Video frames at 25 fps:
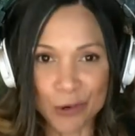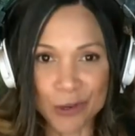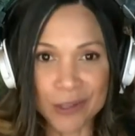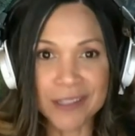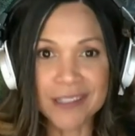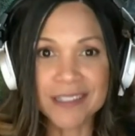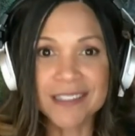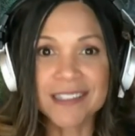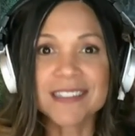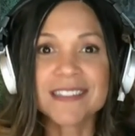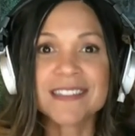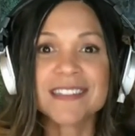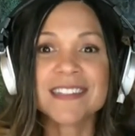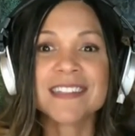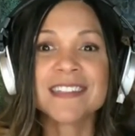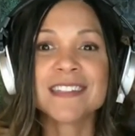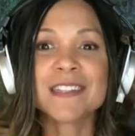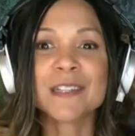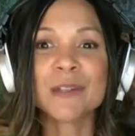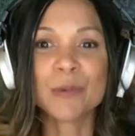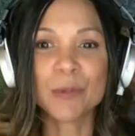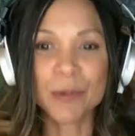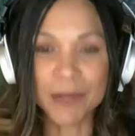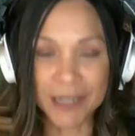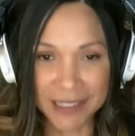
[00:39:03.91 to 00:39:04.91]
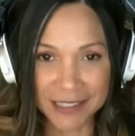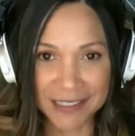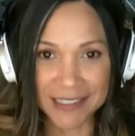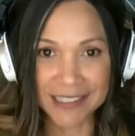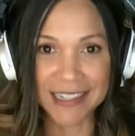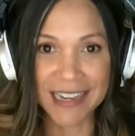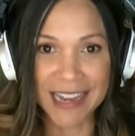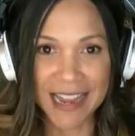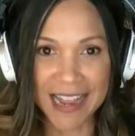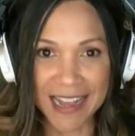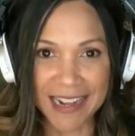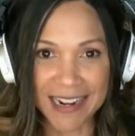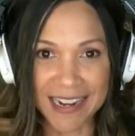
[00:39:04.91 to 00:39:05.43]
New Orleans is in
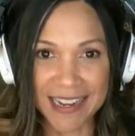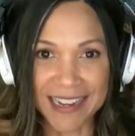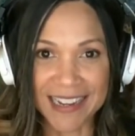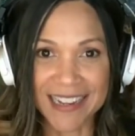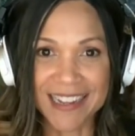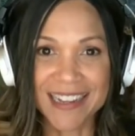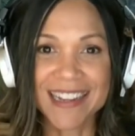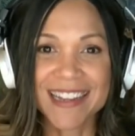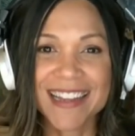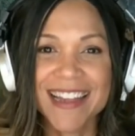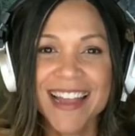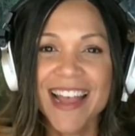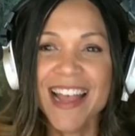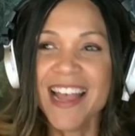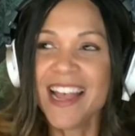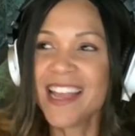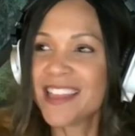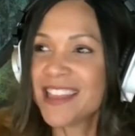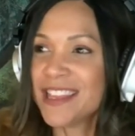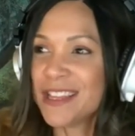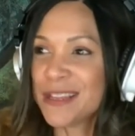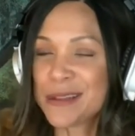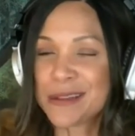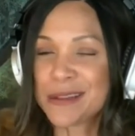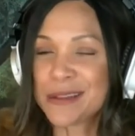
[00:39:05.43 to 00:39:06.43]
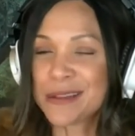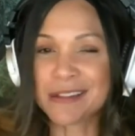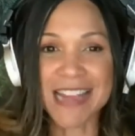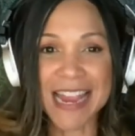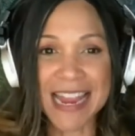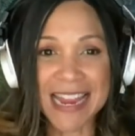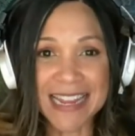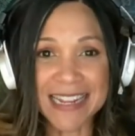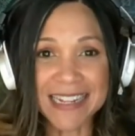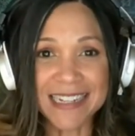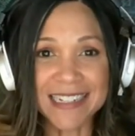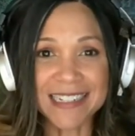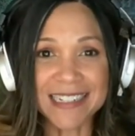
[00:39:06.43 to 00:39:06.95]
Louisiana. The
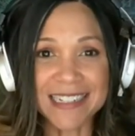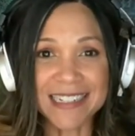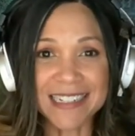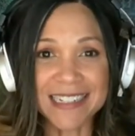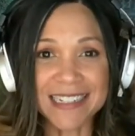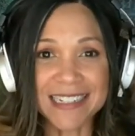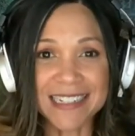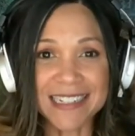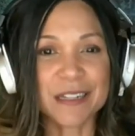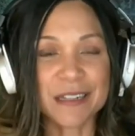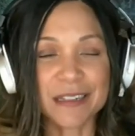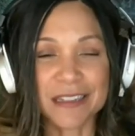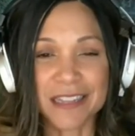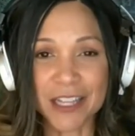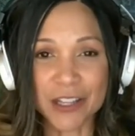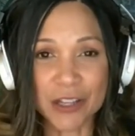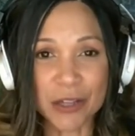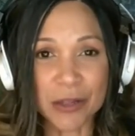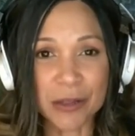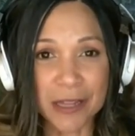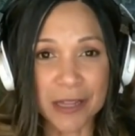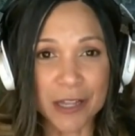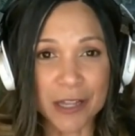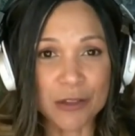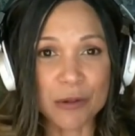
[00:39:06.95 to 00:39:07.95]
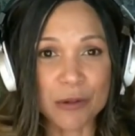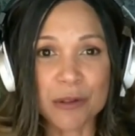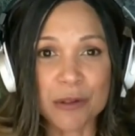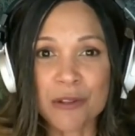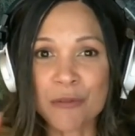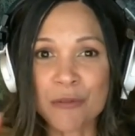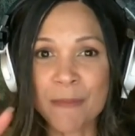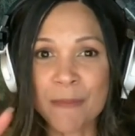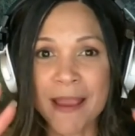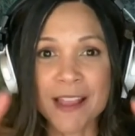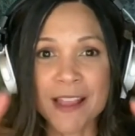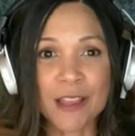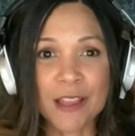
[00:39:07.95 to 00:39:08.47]
state
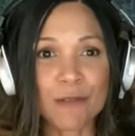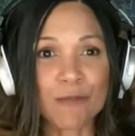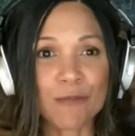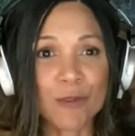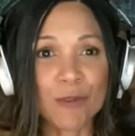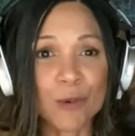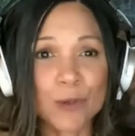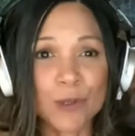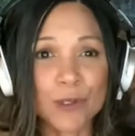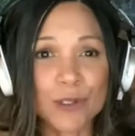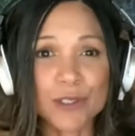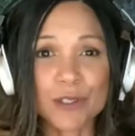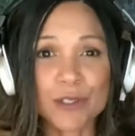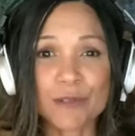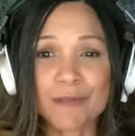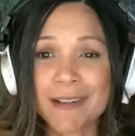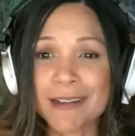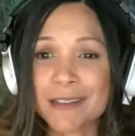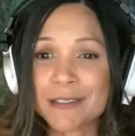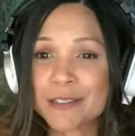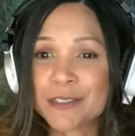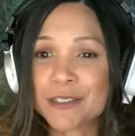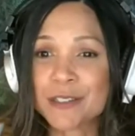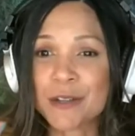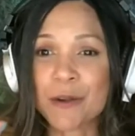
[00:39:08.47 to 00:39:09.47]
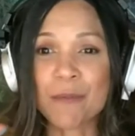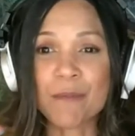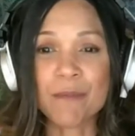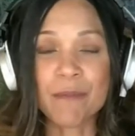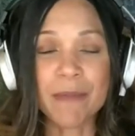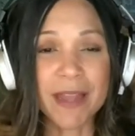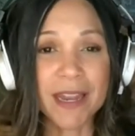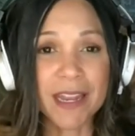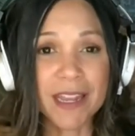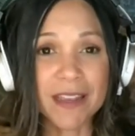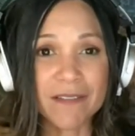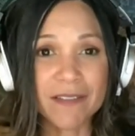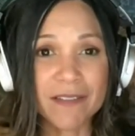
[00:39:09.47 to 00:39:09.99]
legislatures who make the rules around
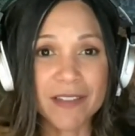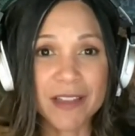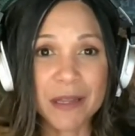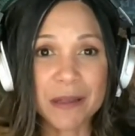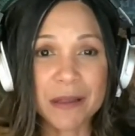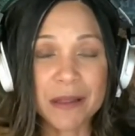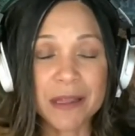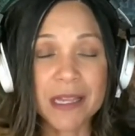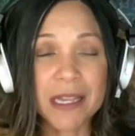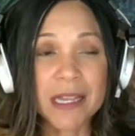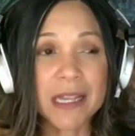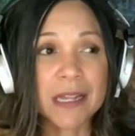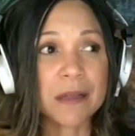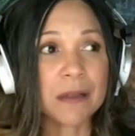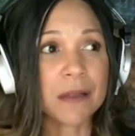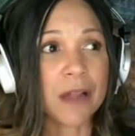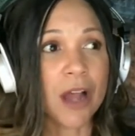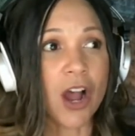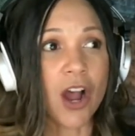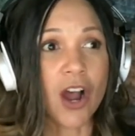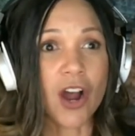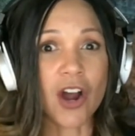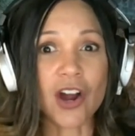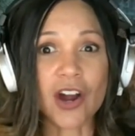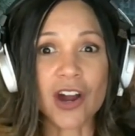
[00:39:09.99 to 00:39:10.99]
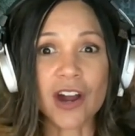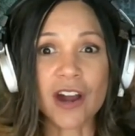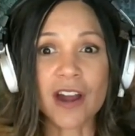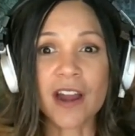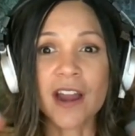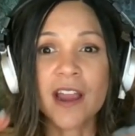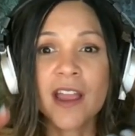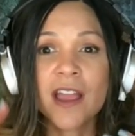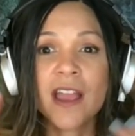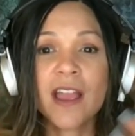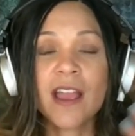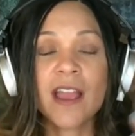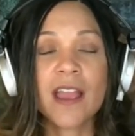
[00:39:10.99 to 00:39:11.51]
so many of these things
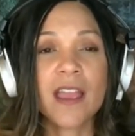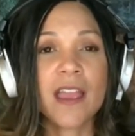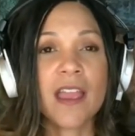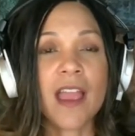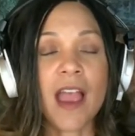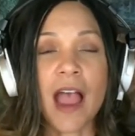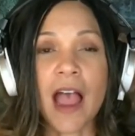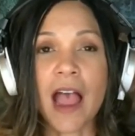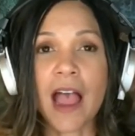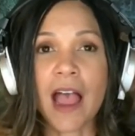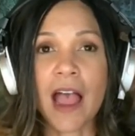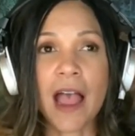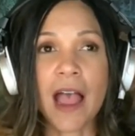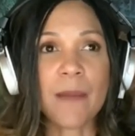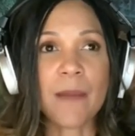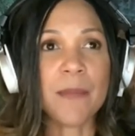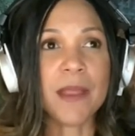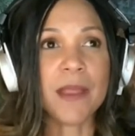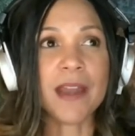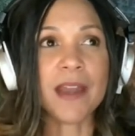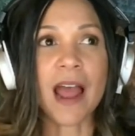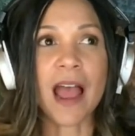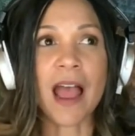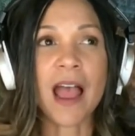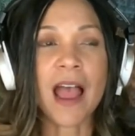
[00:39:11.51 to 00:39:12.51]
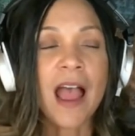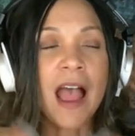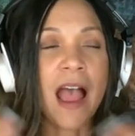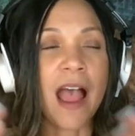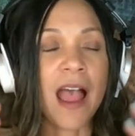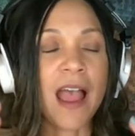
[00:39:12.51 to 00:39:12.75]
are, I, I mean,